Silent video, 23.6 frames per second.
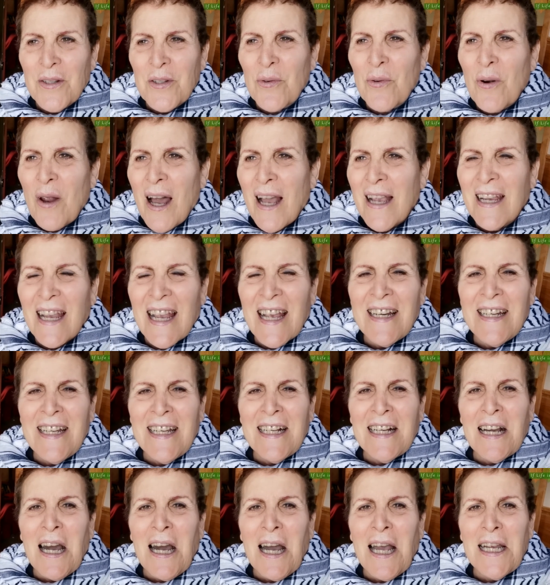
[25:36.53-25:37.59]
try
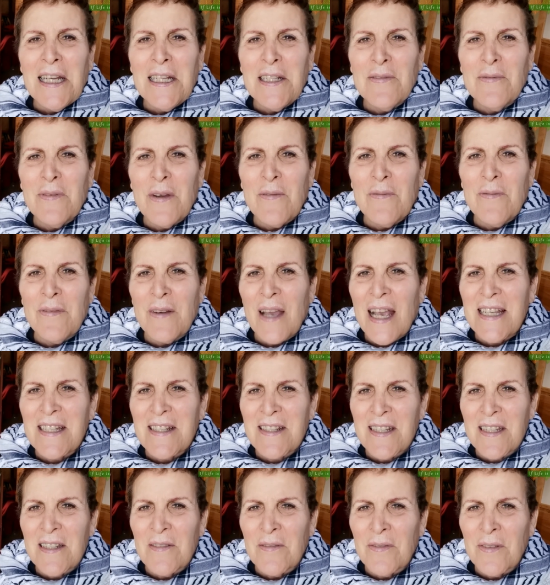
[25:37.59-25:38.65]
any kind of
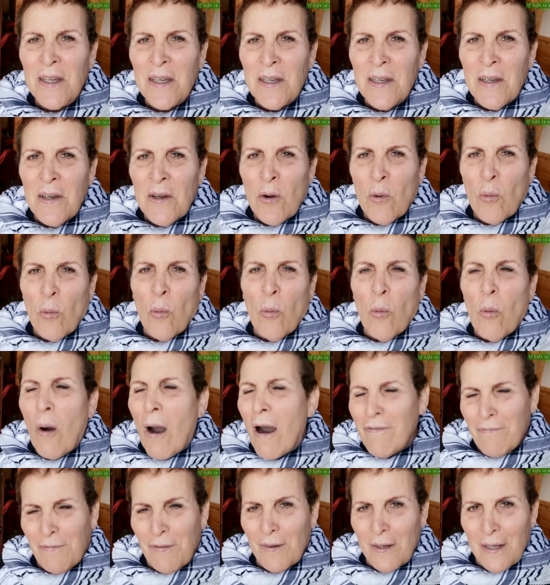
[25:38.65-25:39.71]
evasive
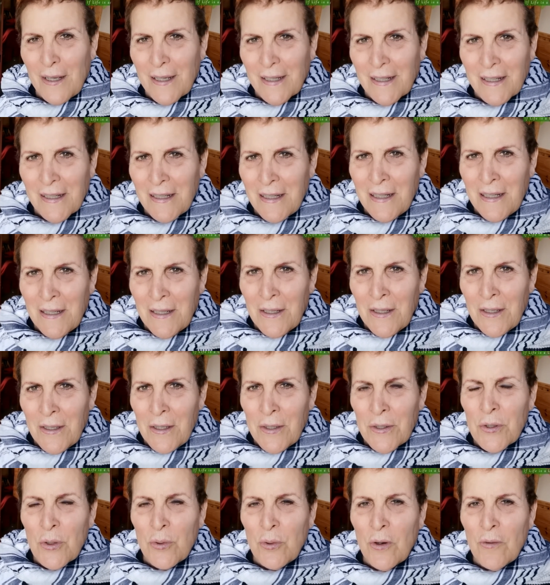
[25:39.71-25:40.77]
waffling
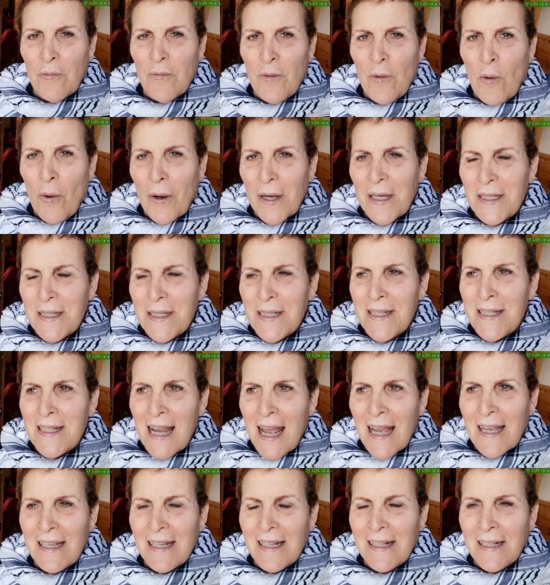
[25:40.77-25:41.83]
to avoid
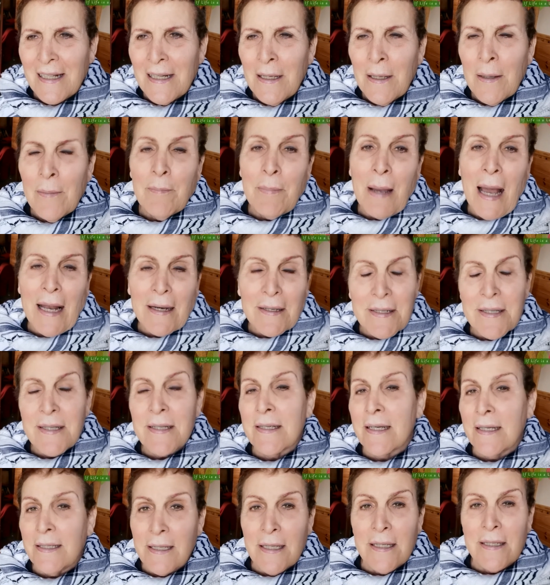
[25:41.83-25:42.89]
saying
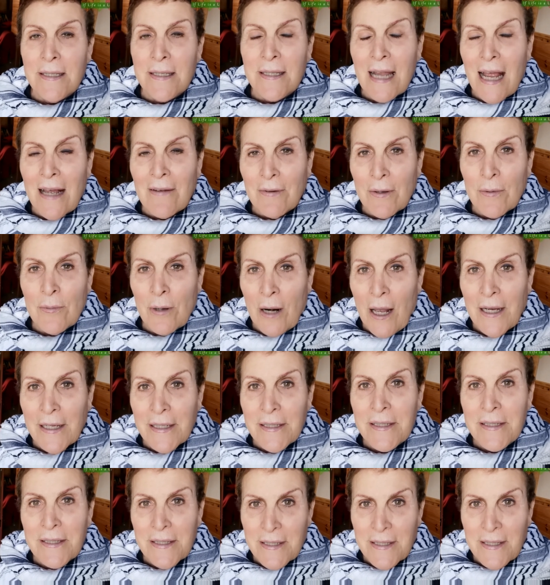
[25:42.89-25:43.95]
Palestinians have a
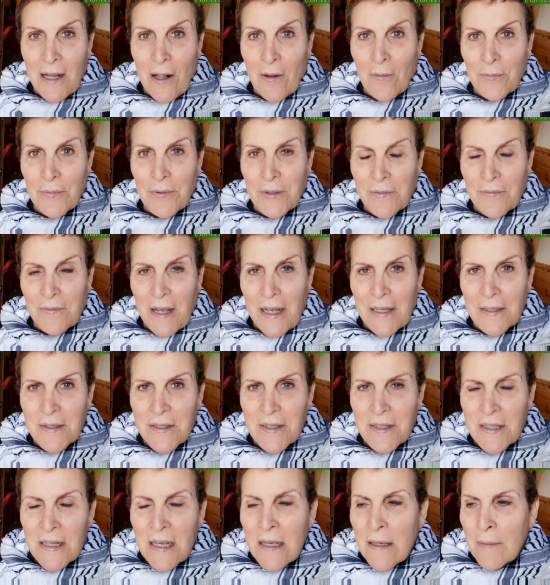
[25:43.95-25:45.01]
right to
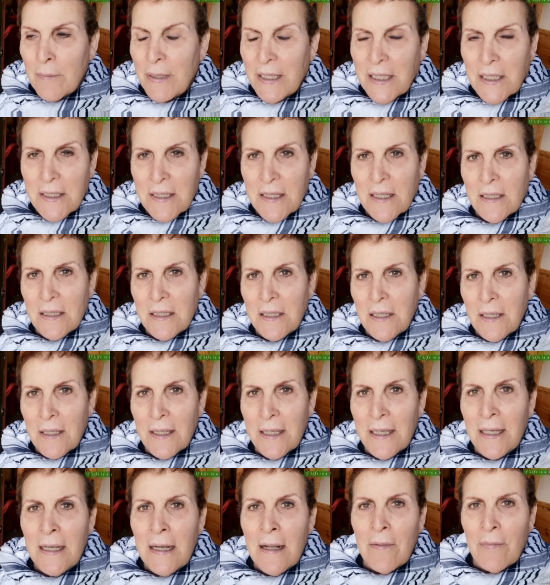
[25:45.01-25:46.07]
self-defense, because
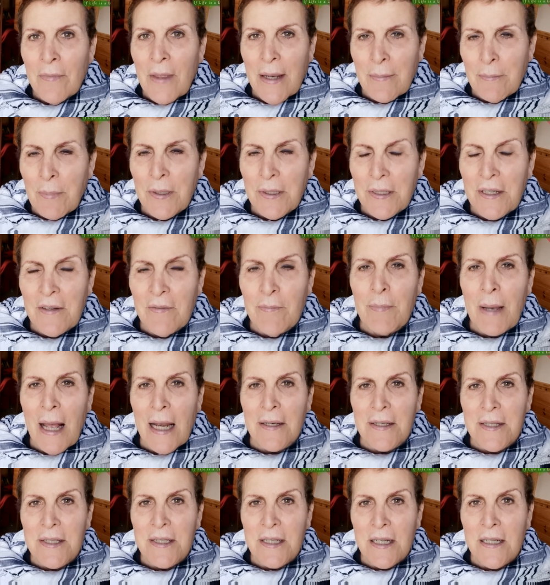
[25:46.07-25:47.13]
clearly they believe
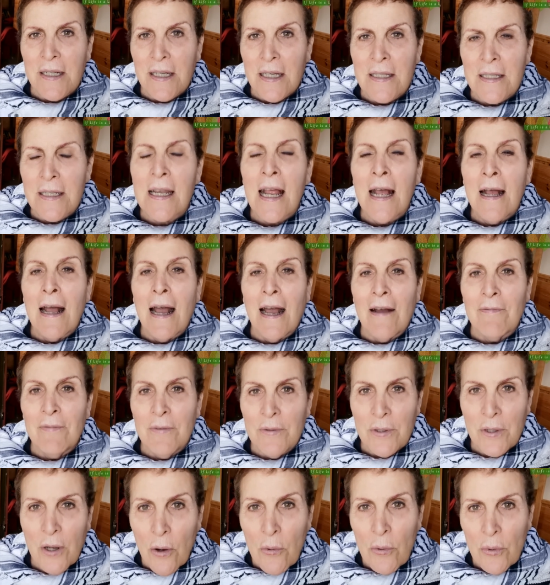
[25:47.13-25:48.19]
Palestinians have
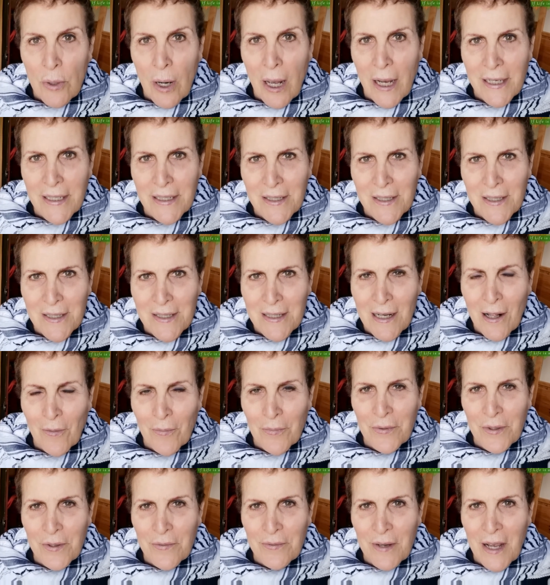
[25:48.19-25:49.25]
no right to
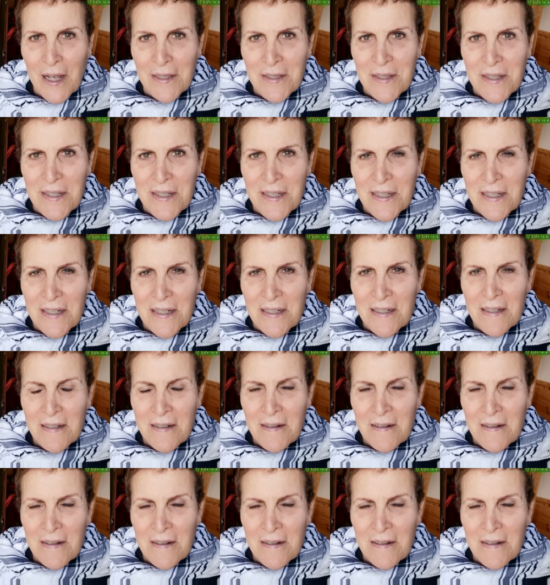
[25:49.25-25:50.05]
self-defense.